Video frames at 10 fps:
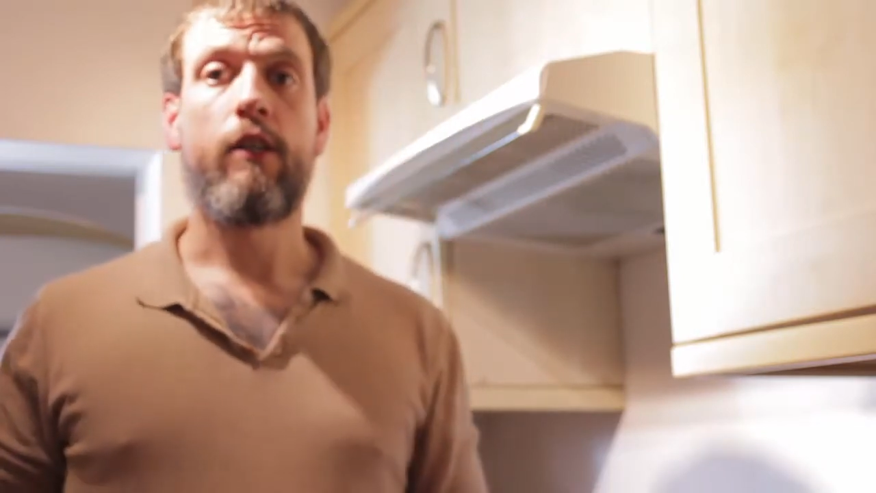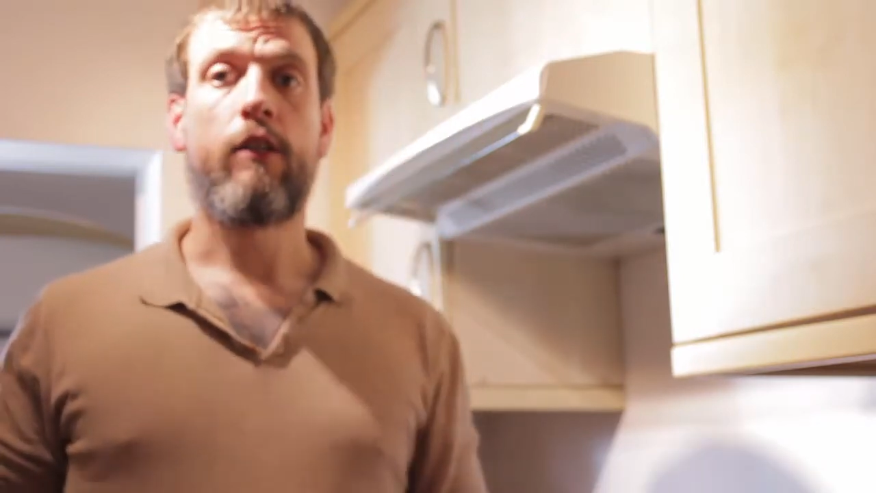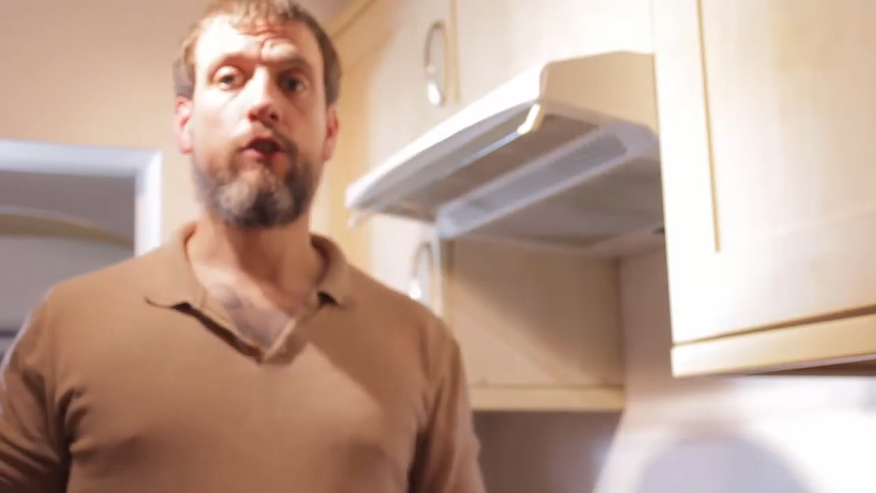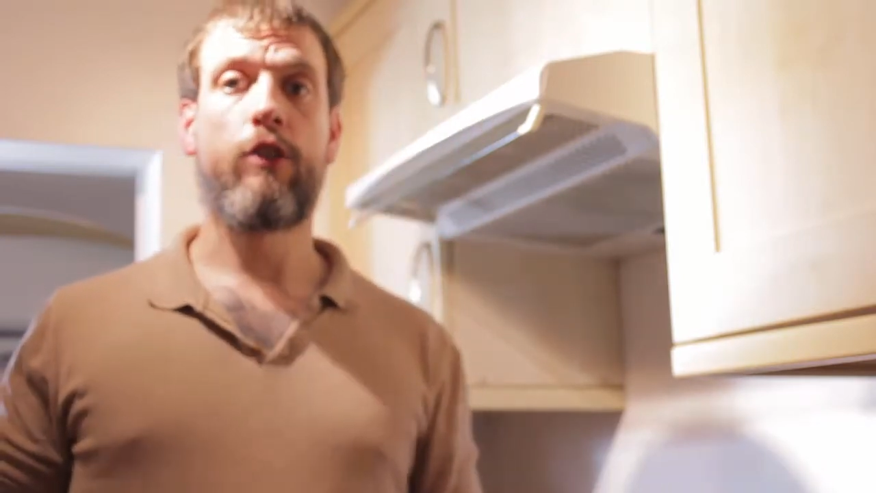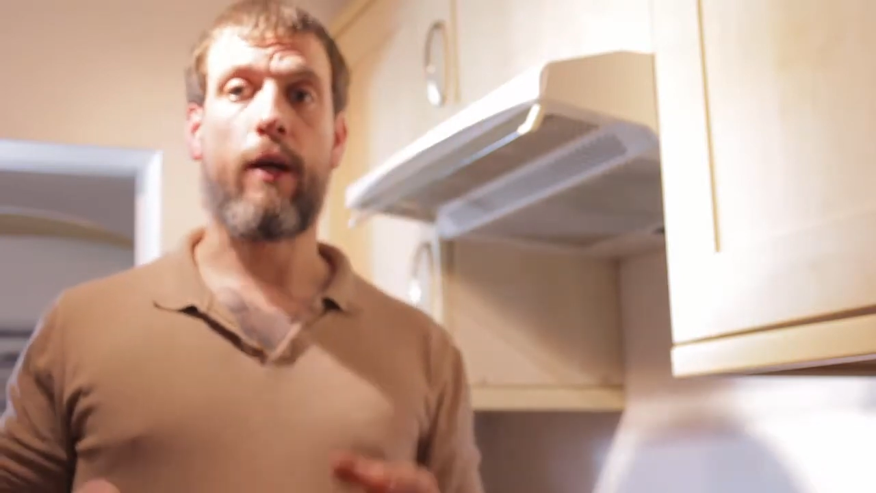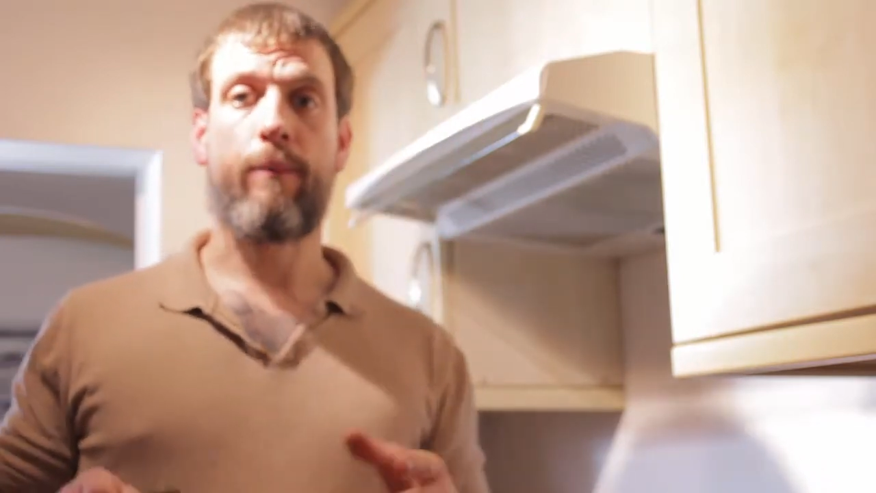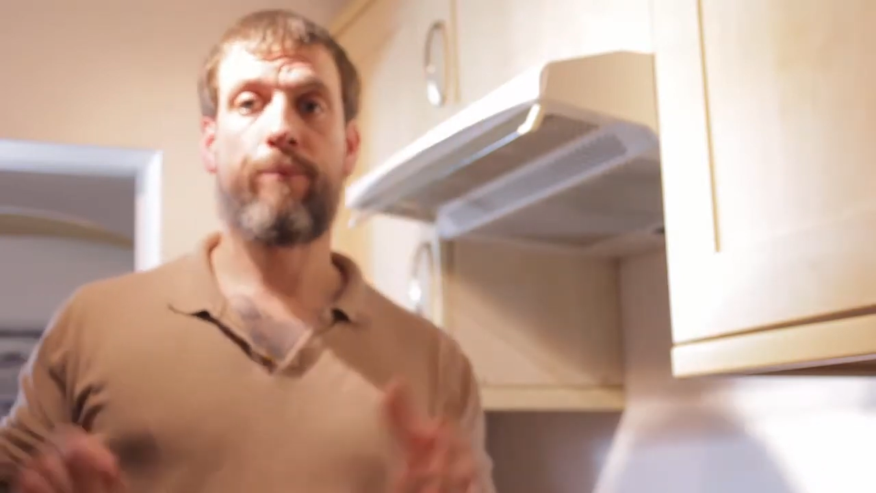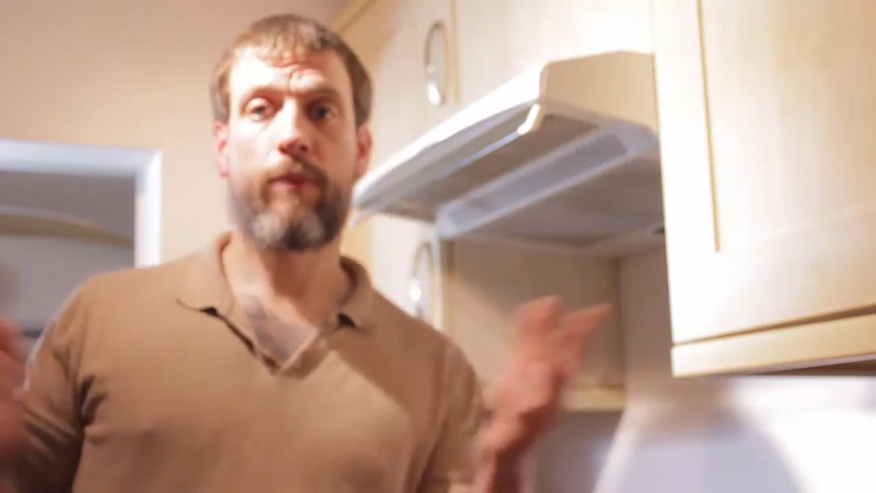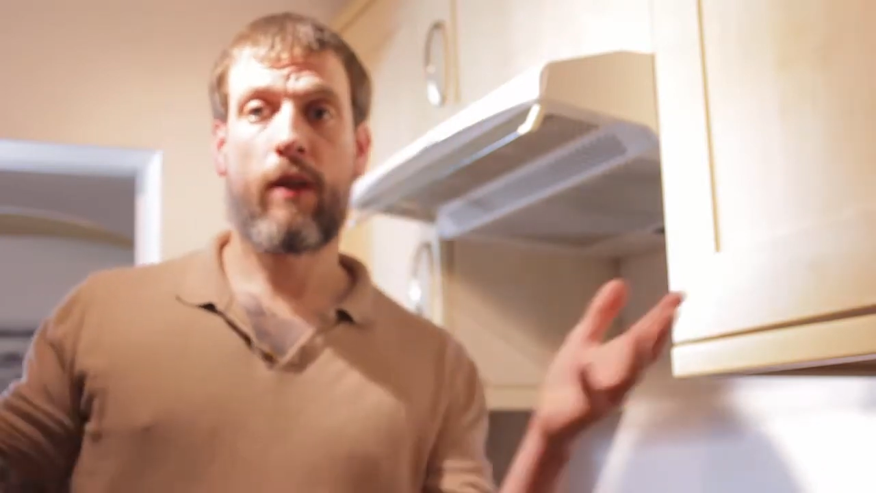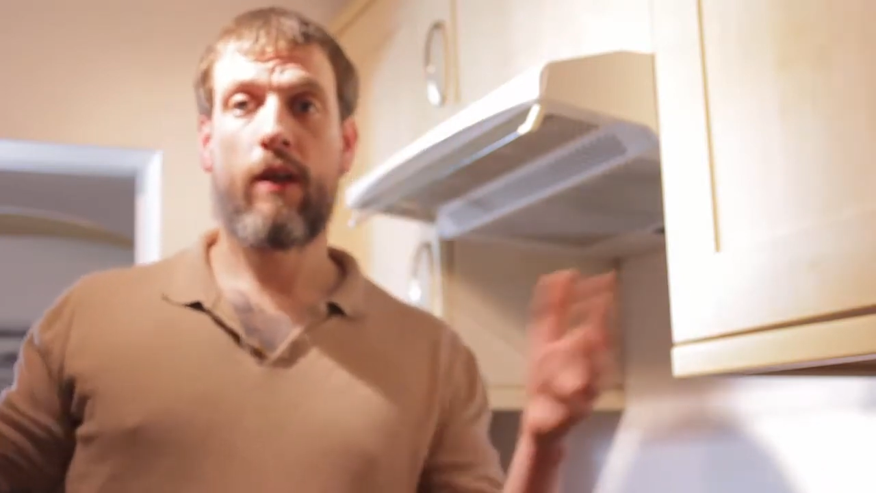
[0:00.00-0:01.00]
So,
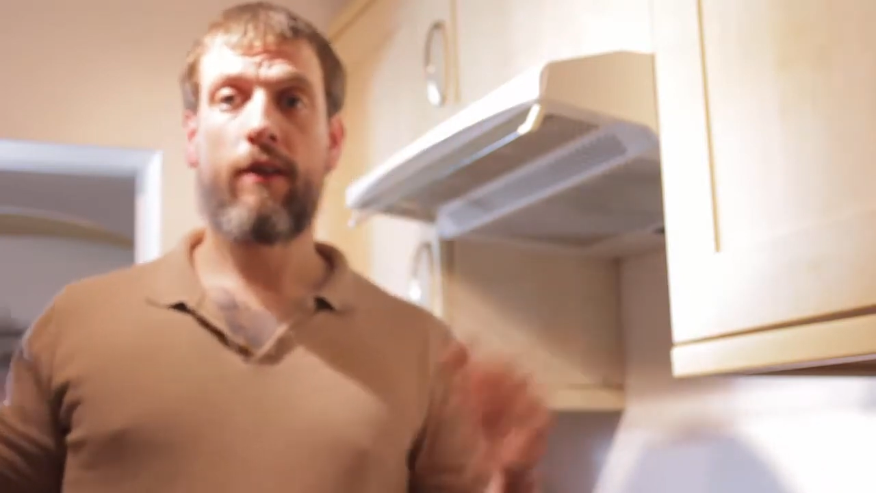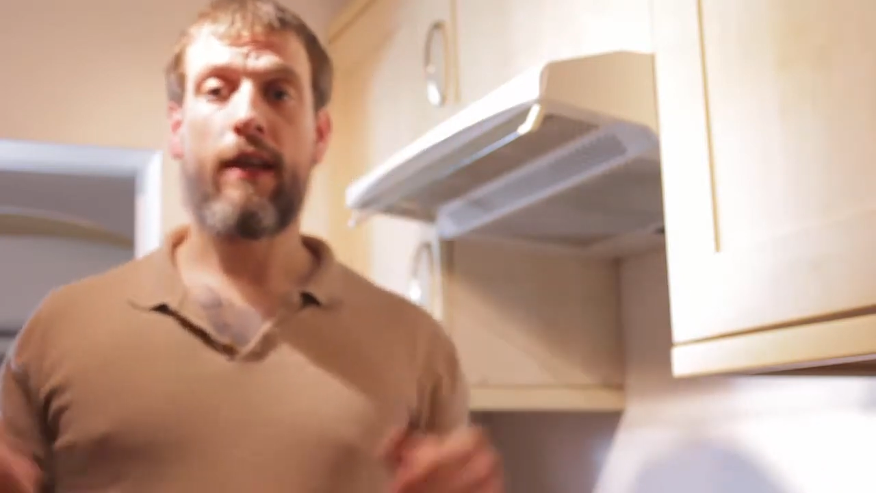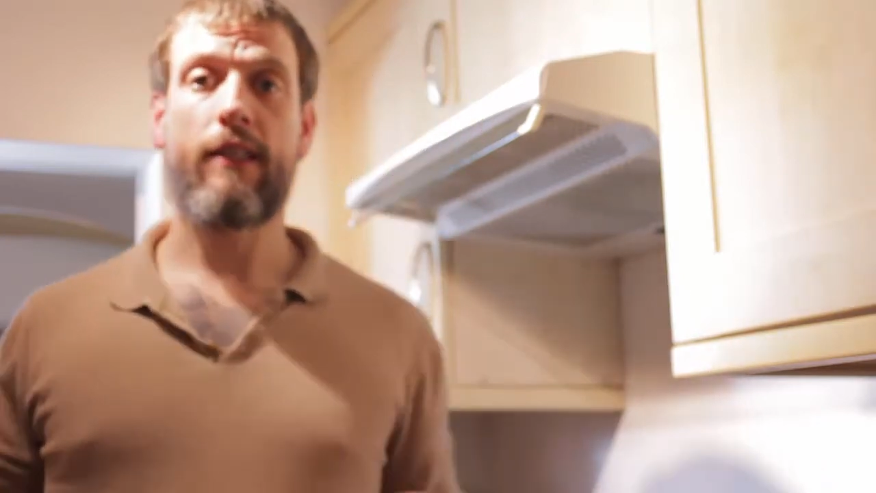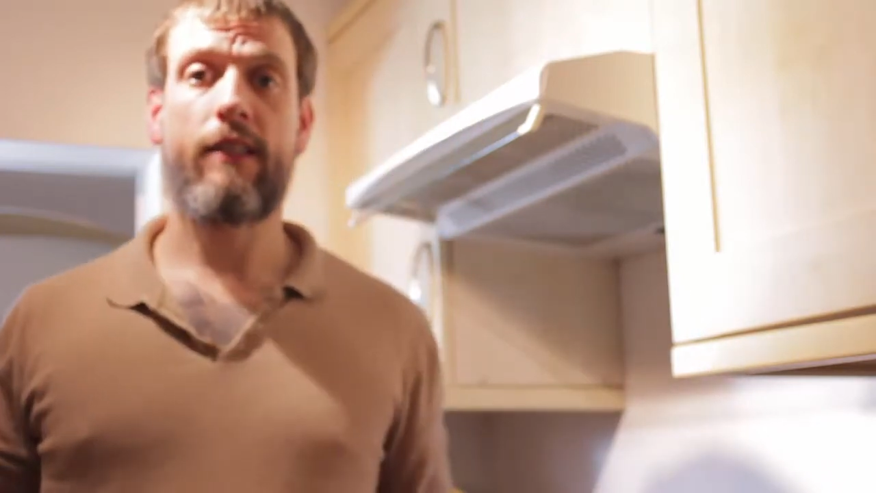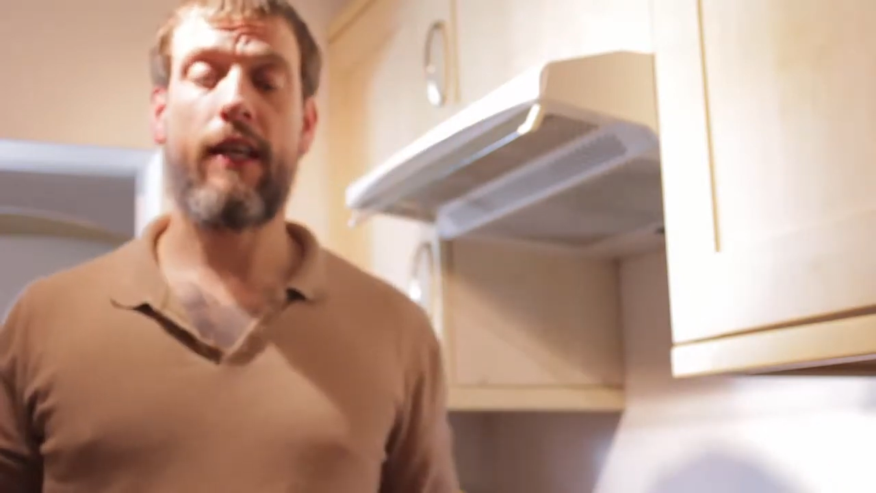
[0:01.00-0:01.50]
that's